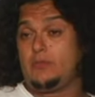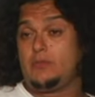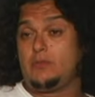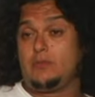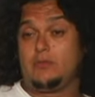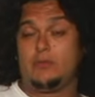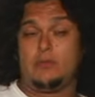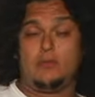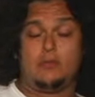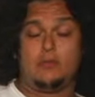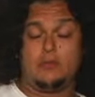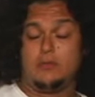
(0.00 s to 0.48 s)

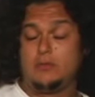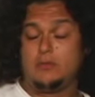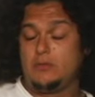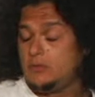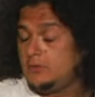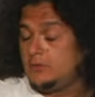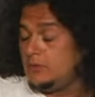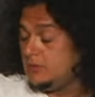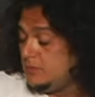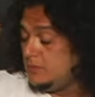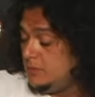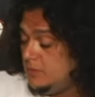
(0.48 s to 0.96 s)

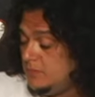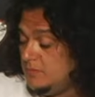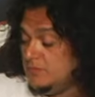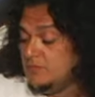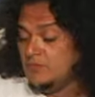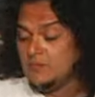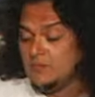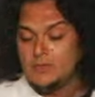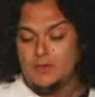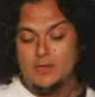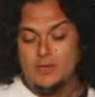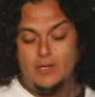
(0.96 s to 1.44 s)

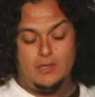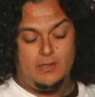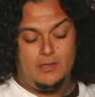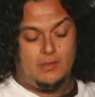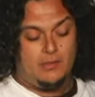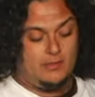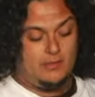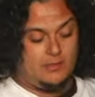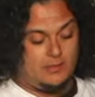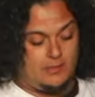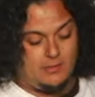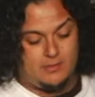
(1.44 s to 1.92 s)

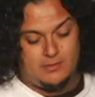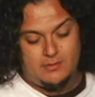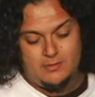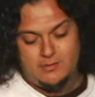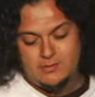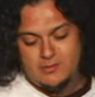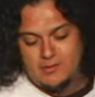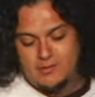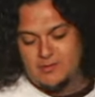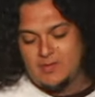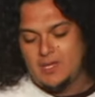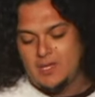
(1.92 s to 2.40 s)

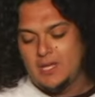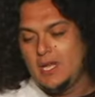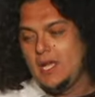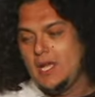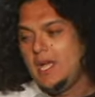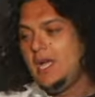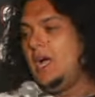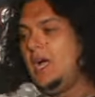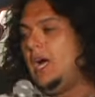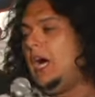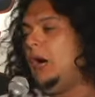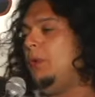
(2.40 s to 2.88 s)

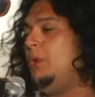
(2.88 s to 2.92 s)
I